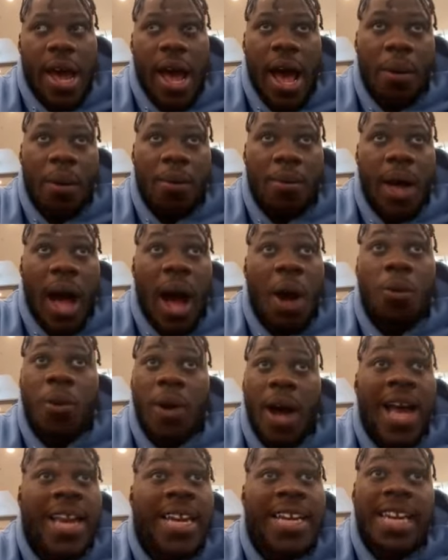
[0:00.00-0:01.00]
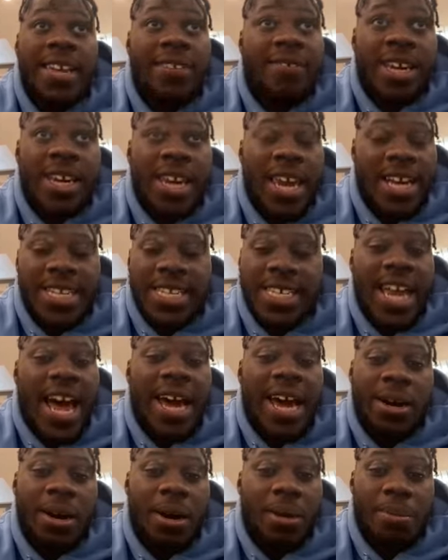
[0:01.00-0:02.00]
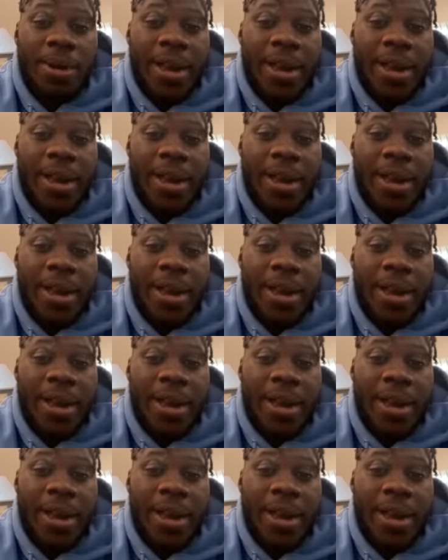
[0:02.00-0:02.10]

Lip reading: I didn't even like sign up.